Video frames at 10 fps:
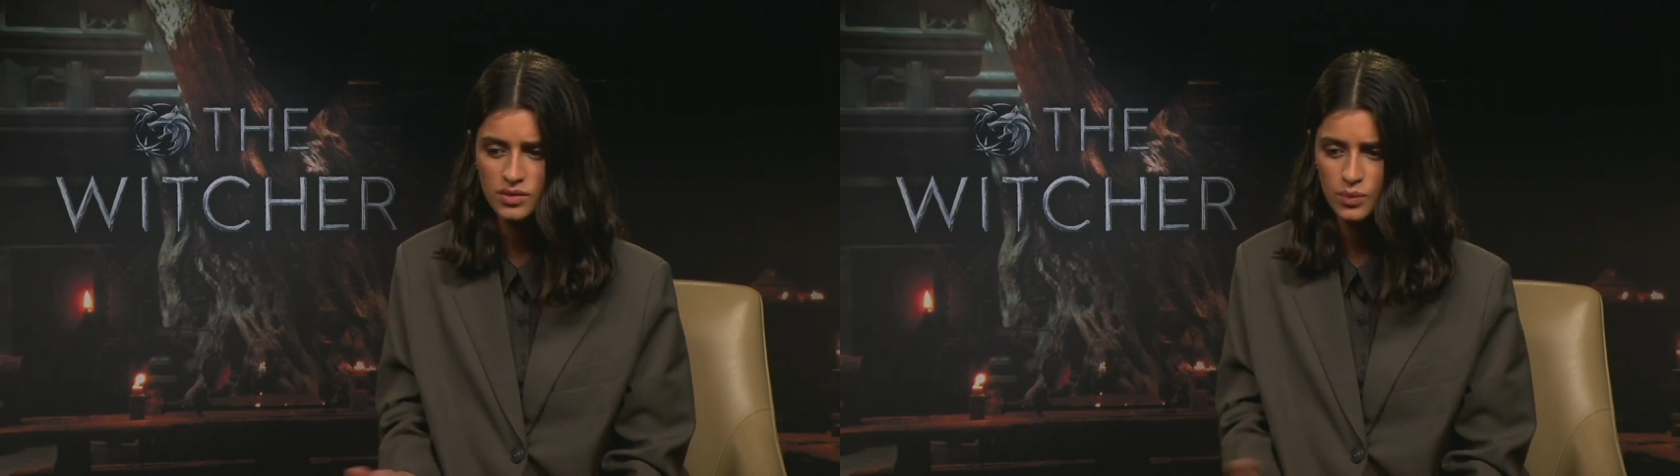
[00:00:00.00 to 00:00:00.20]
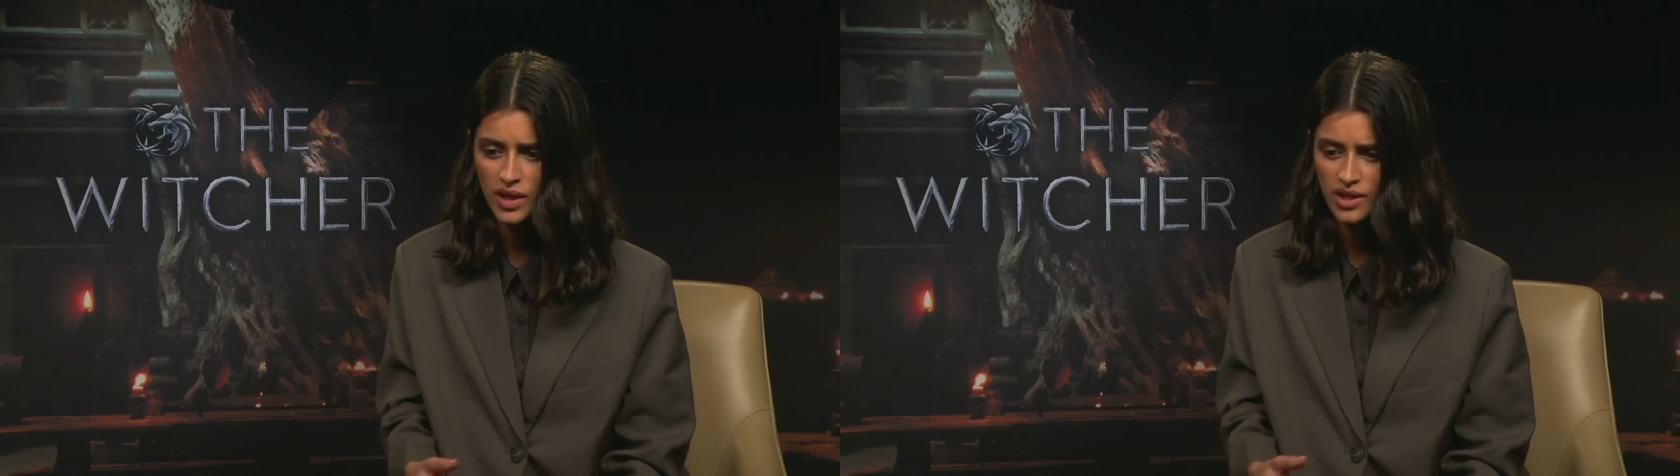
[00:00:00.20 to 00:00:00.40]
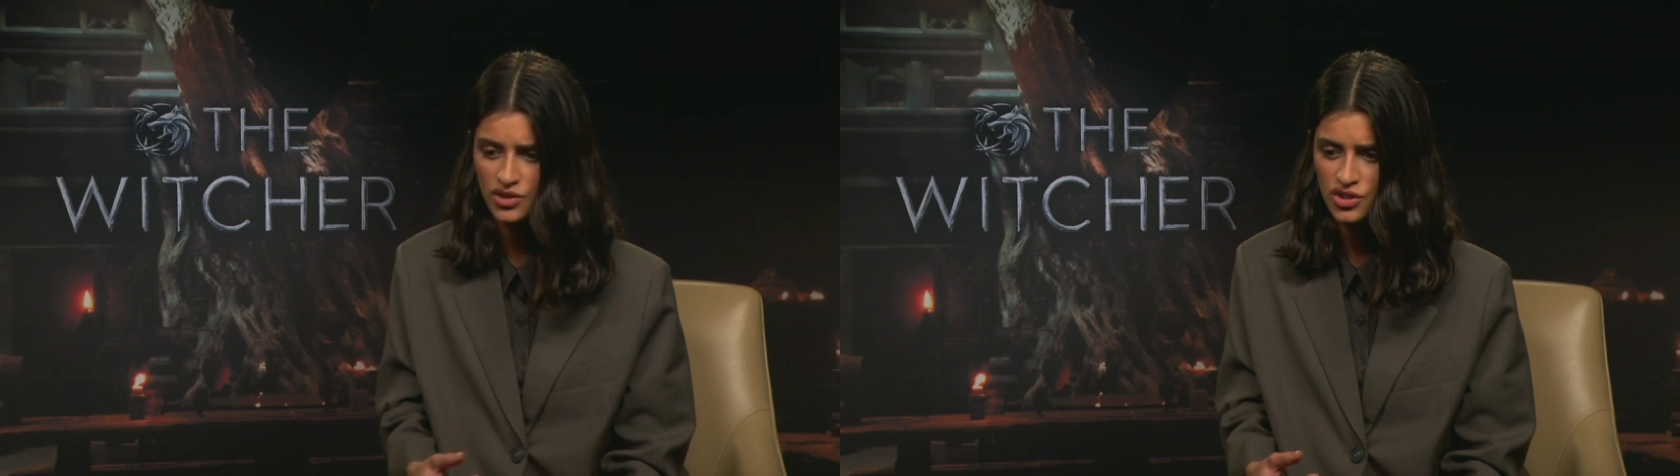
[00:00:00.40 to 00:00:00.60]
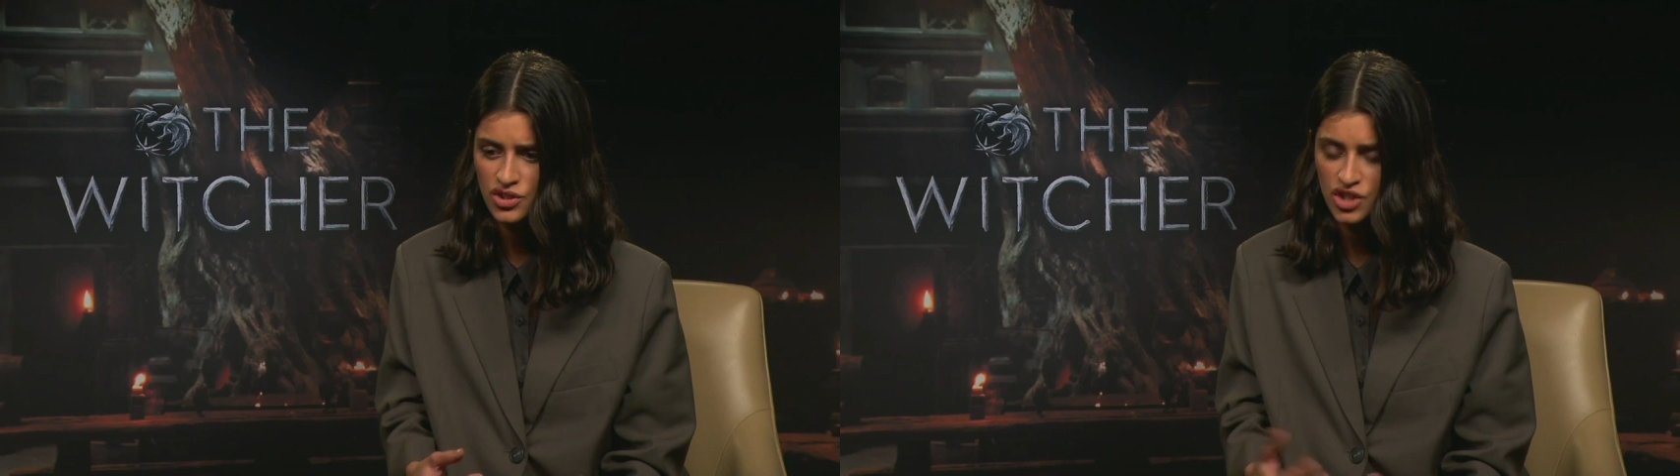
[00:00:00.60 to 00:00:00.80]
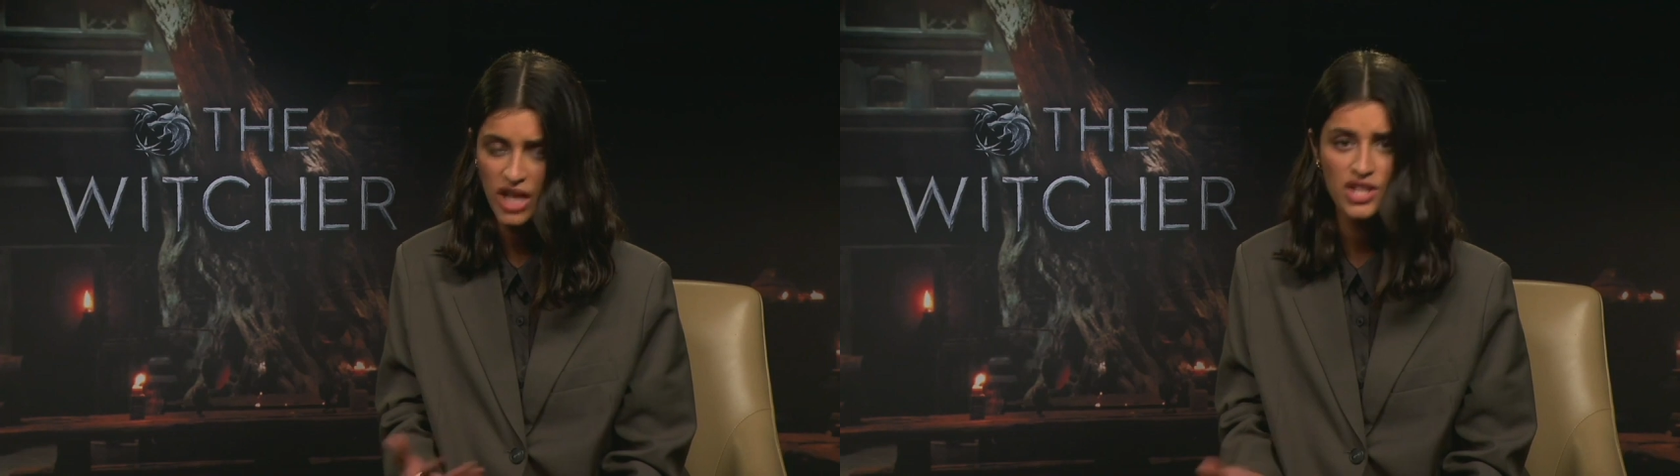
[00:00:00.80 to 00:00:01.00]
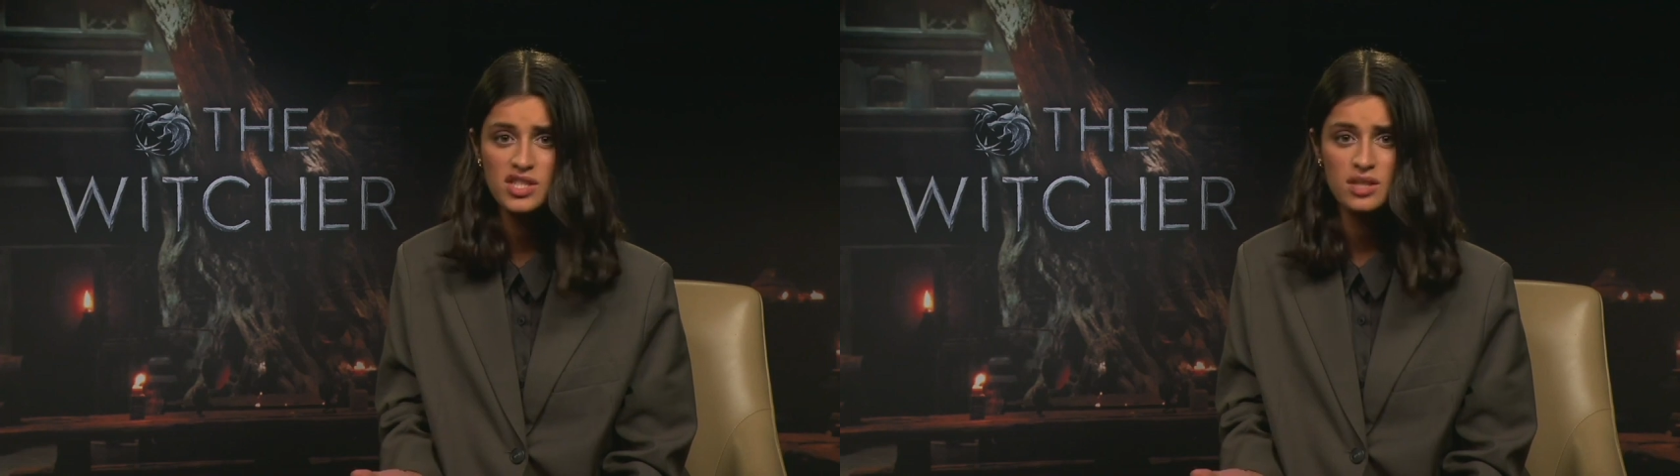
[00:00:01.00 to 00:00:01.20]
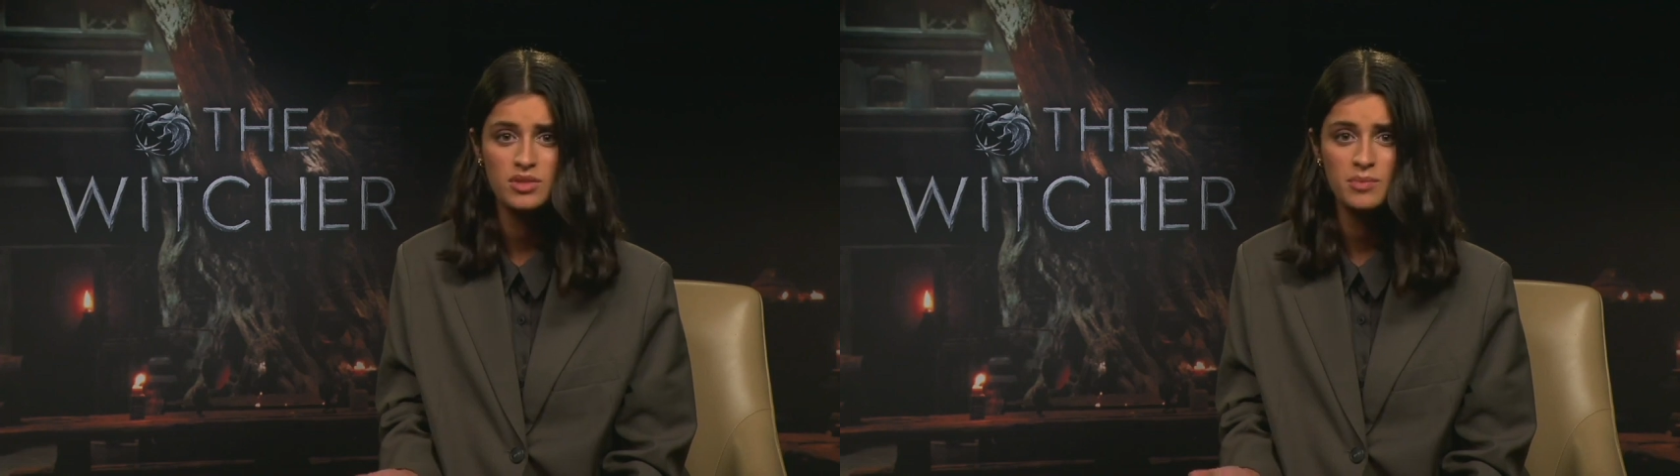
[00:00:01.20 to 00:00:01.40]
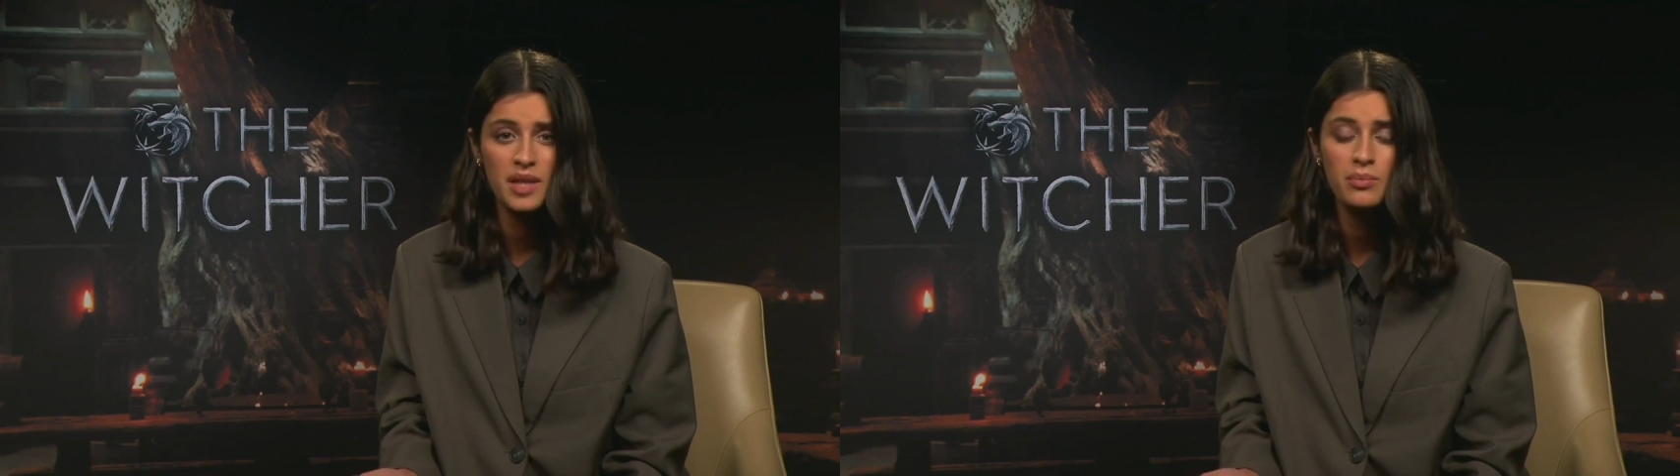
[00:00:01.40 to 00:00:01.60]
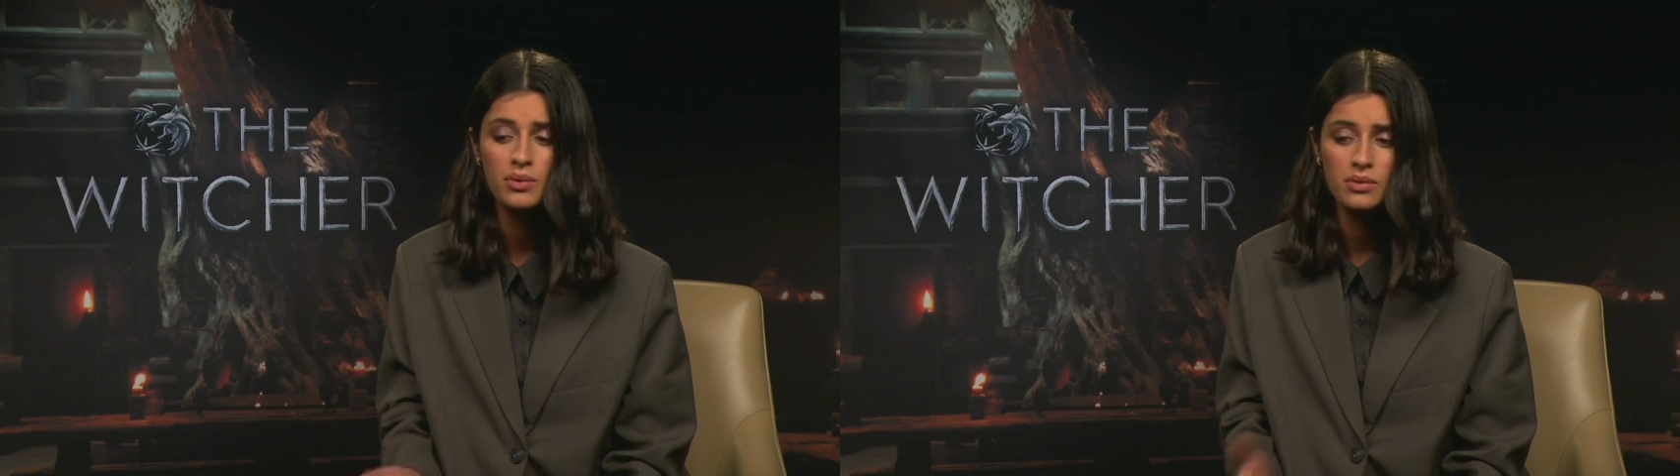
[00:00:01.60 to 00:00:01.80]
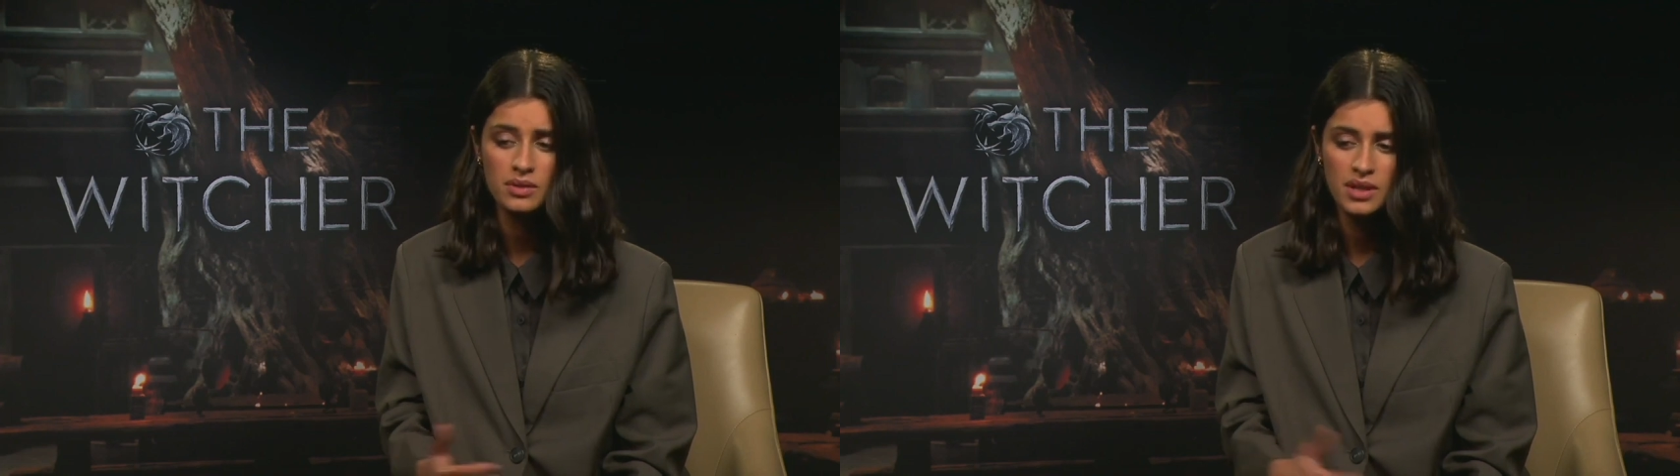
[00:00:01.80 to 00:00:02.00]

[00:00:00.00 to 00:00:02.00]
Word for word: which changes them as people.